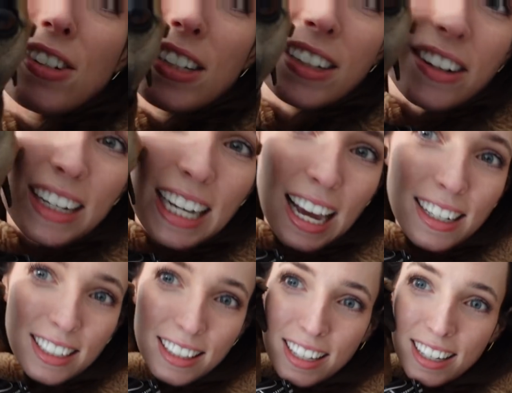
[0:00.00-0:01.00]
She saw a cat
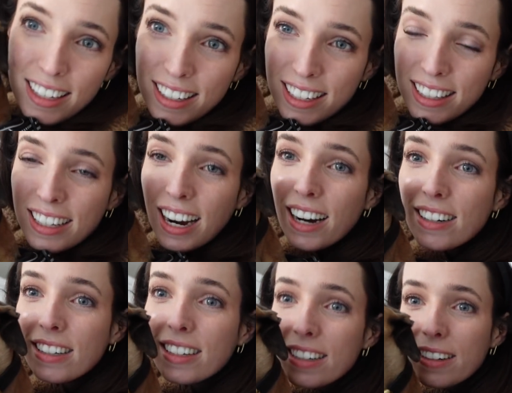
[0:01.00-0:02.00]
in the
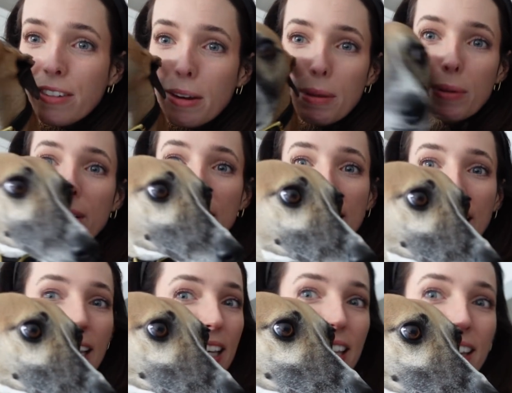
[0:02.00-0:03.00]
garden. Remy, what do
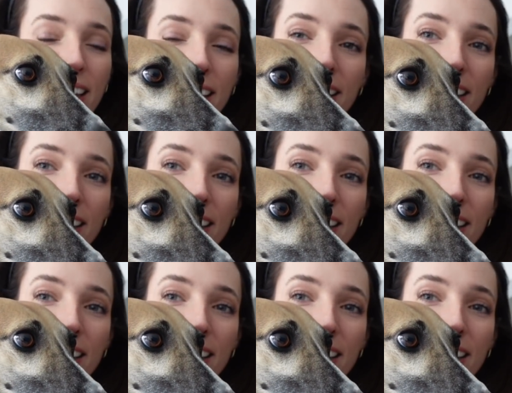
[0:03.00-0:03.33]
you think?